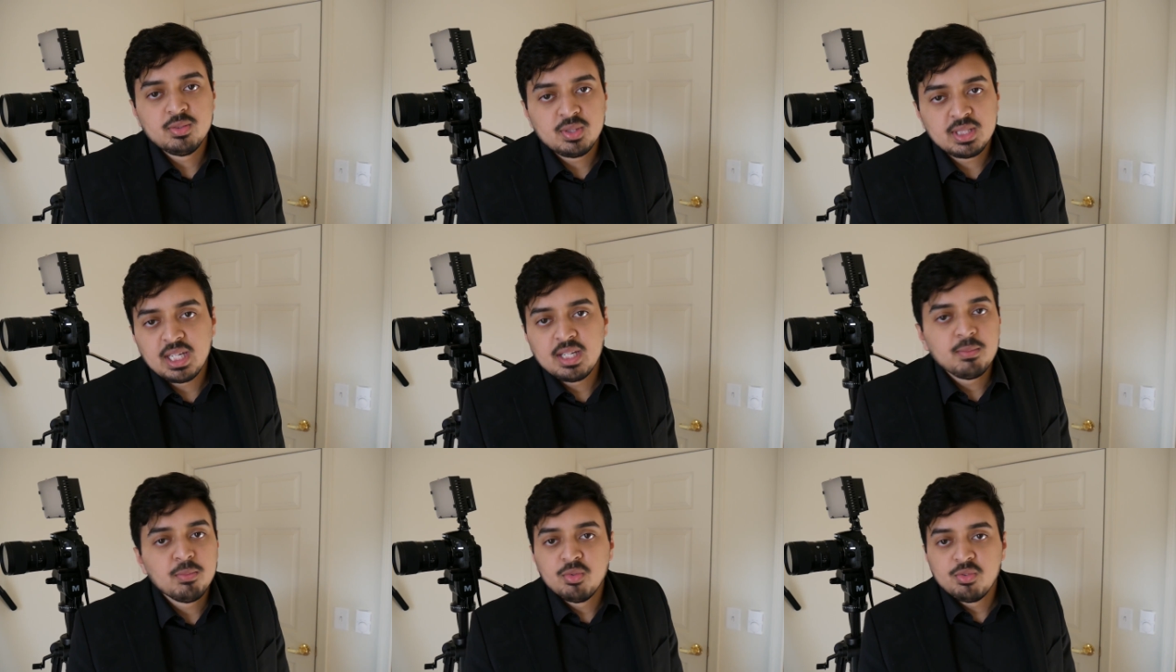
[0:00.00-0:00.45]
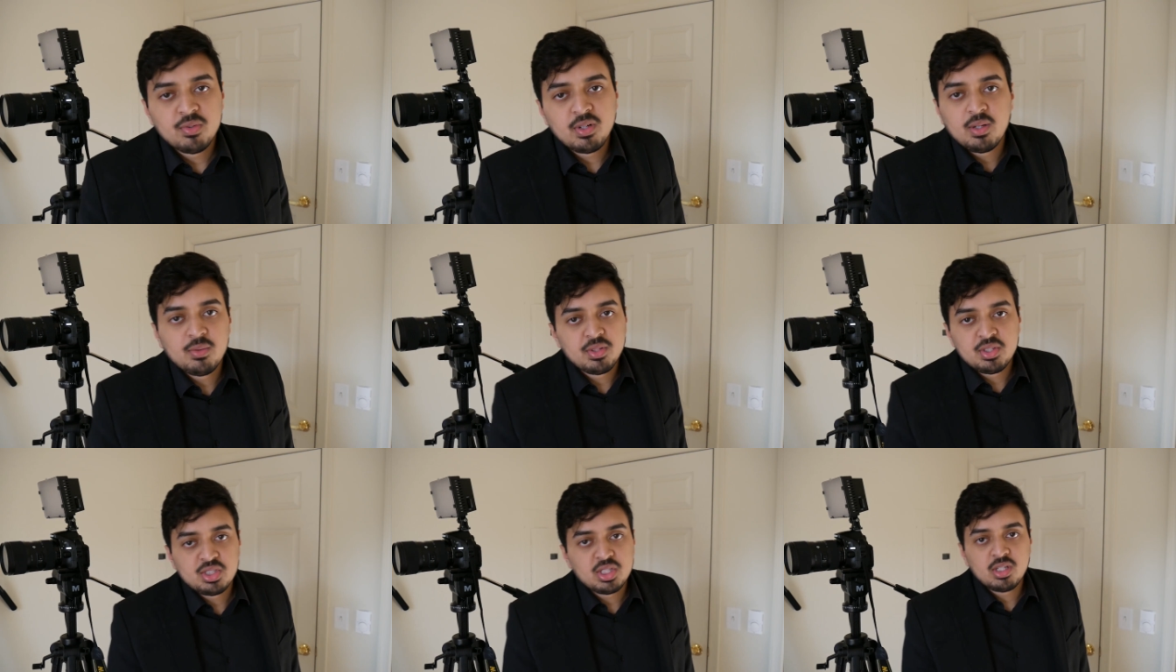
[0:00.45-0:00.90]
You can't move
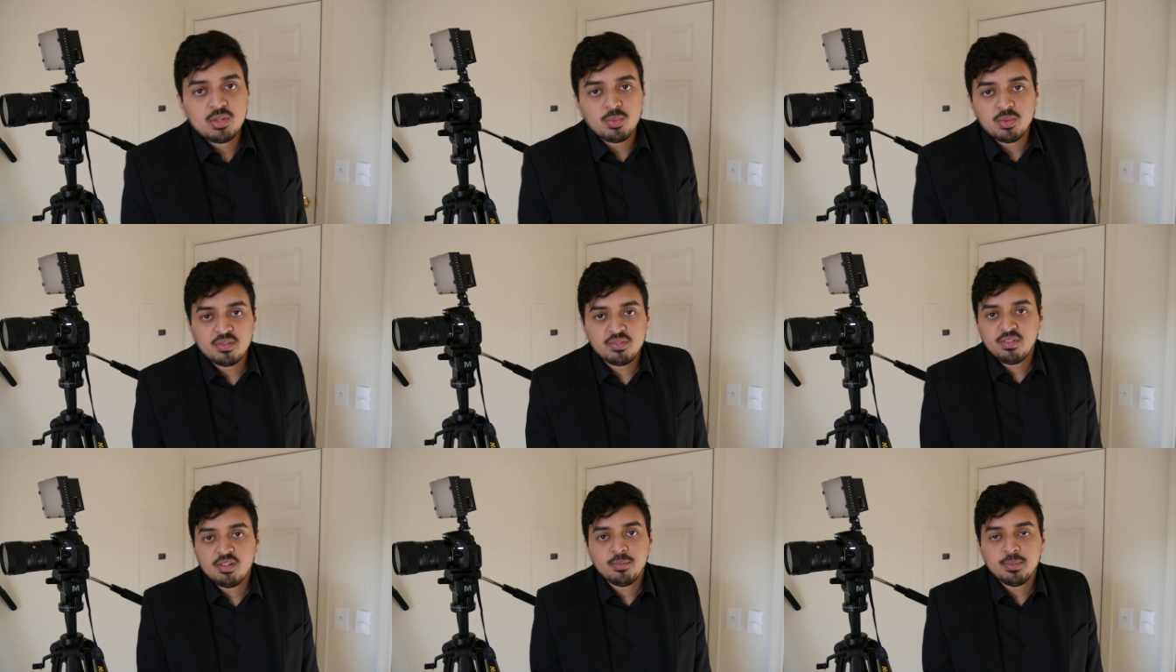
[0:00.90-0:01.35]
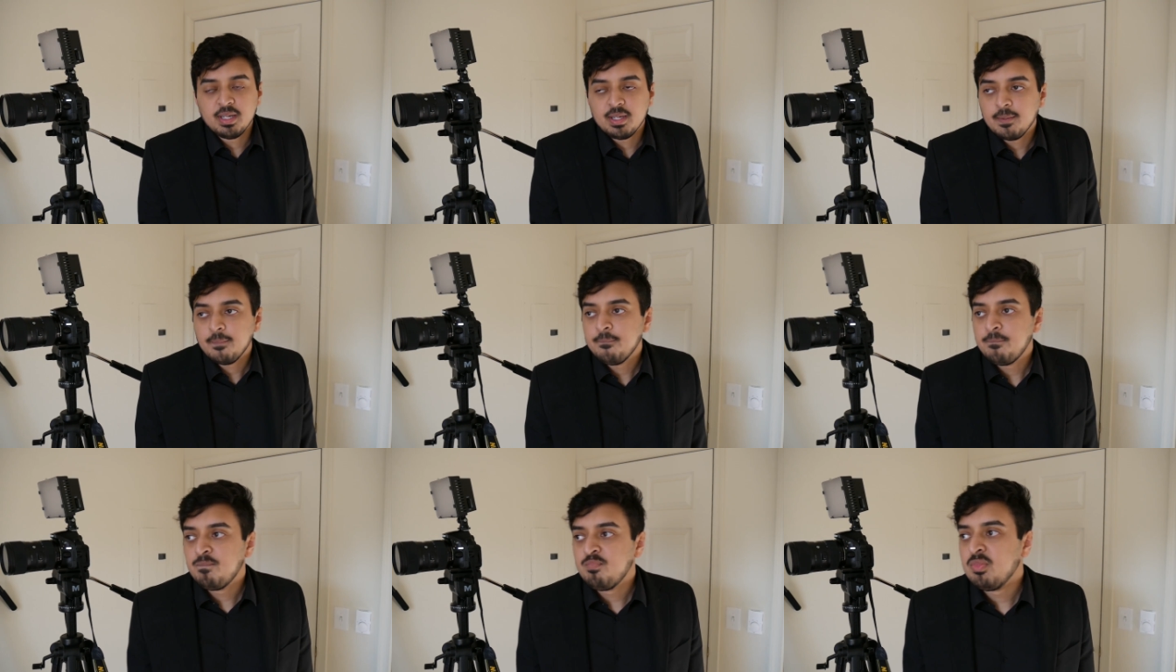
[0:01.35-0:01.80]
around the shutter with filming.
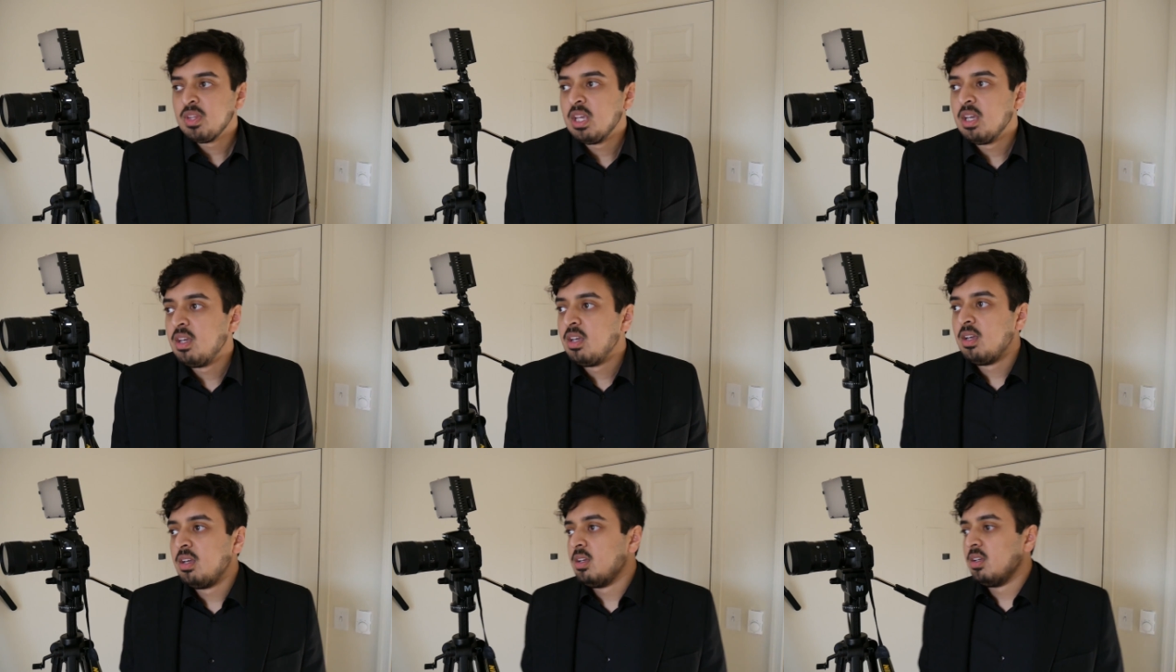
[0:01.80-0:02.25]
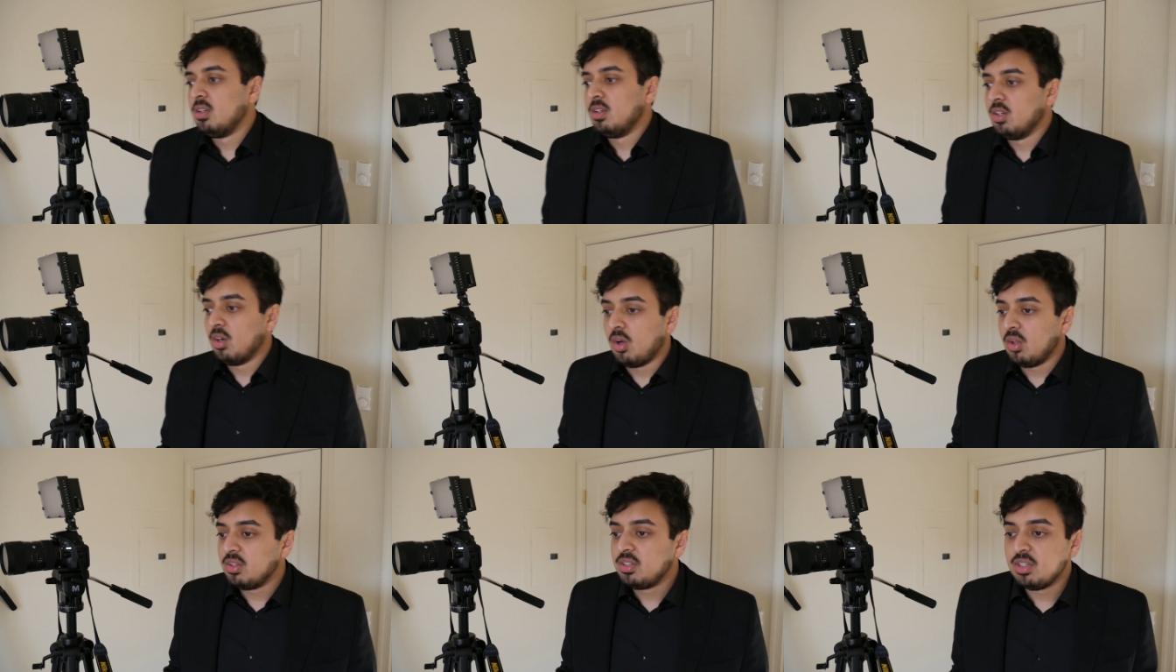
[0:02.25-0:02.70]

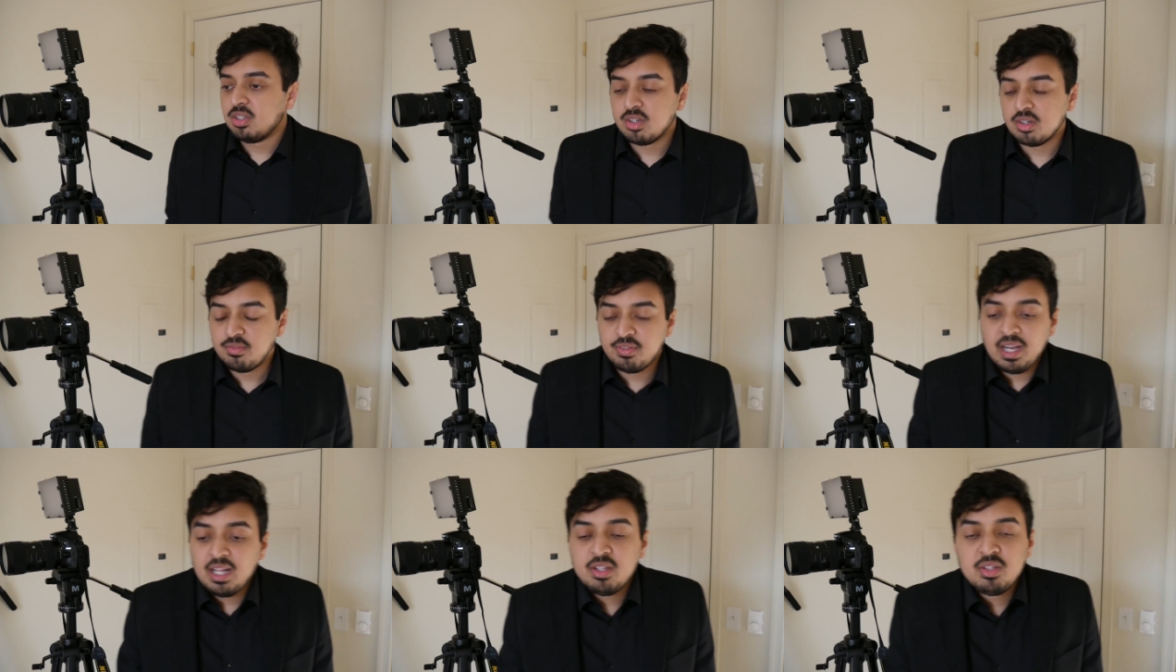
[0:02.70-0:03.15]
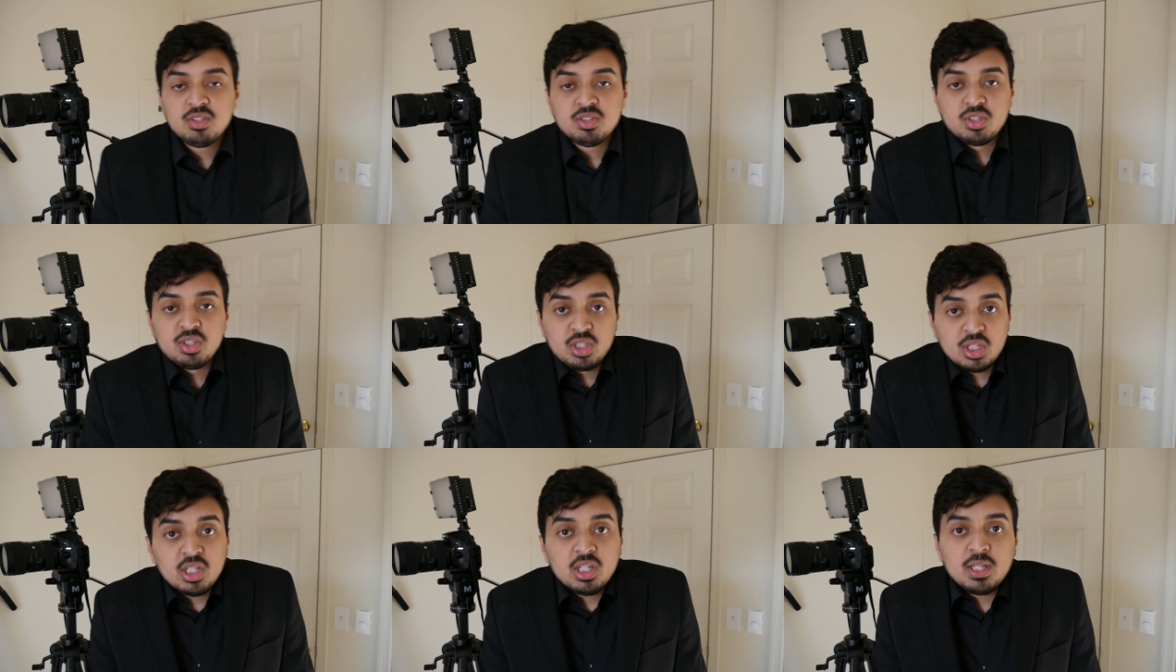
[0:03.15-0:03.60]
All your values
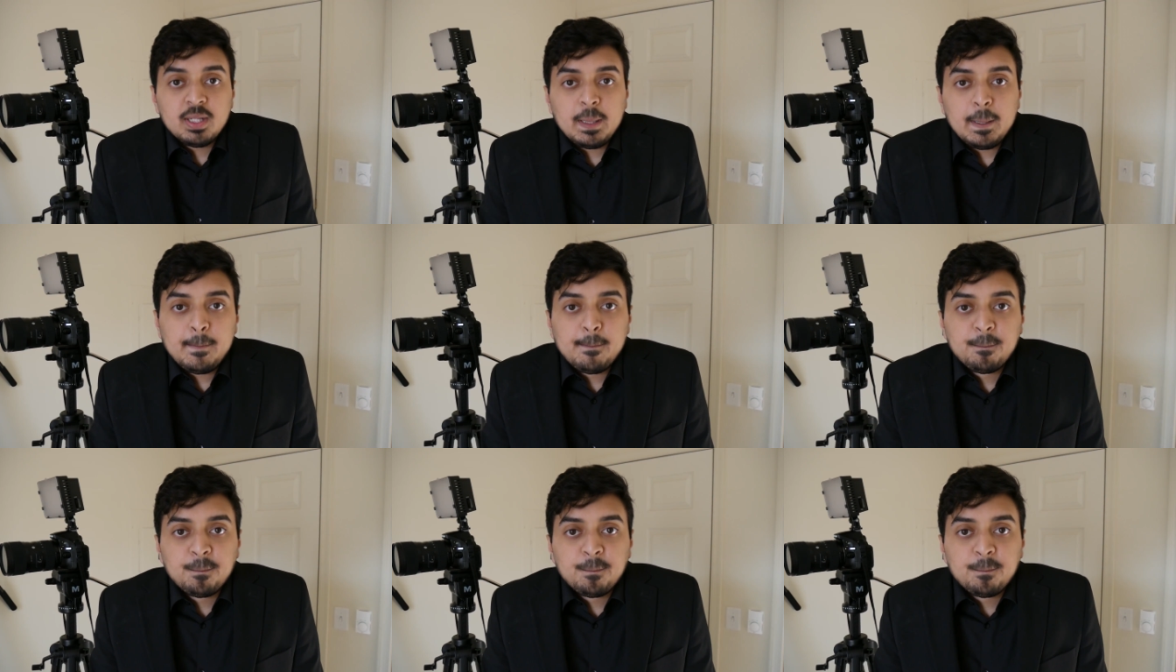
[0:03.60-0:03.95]
are good,